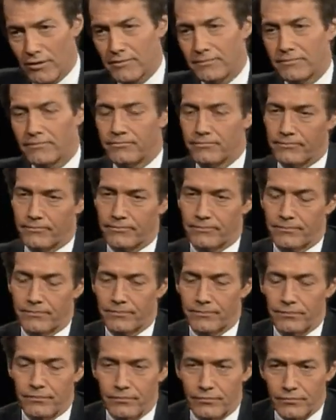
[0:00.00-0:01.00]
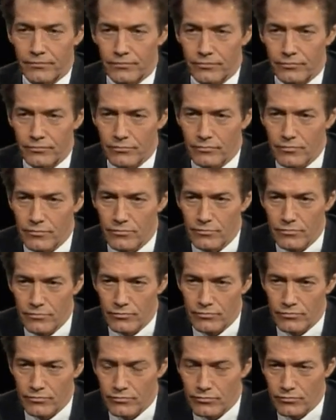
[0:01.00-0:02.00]
That's right, which is not that easy.
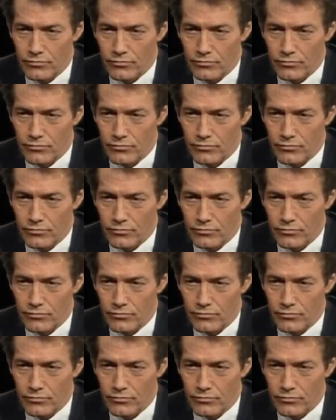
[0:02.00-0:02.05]
You only